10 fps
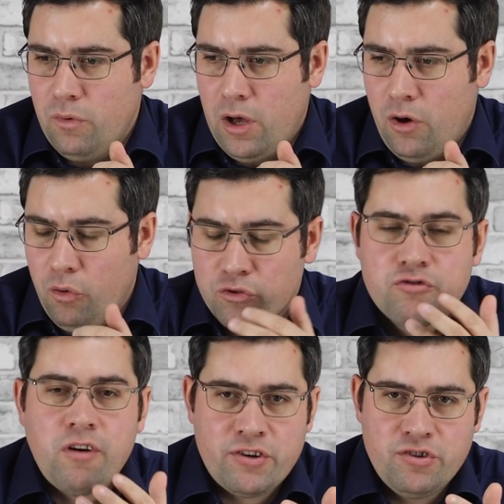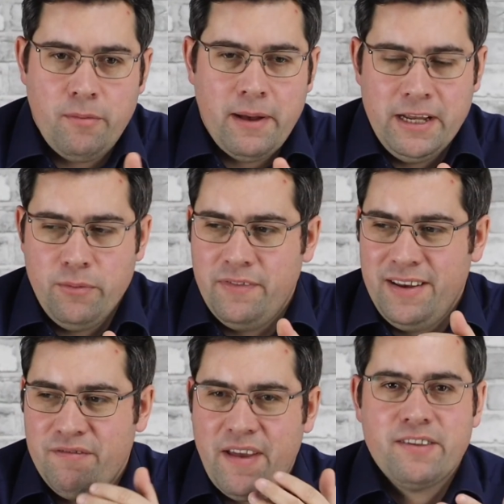or trust your money with an
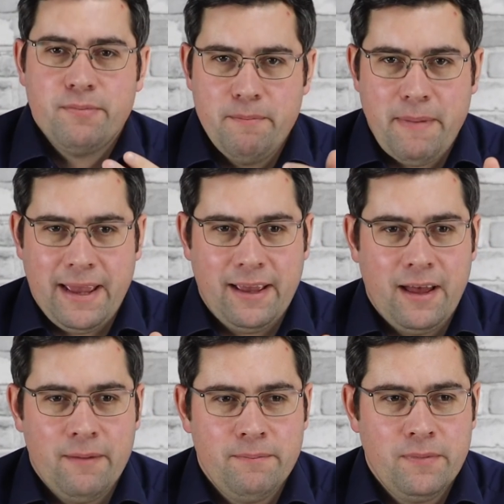investment banker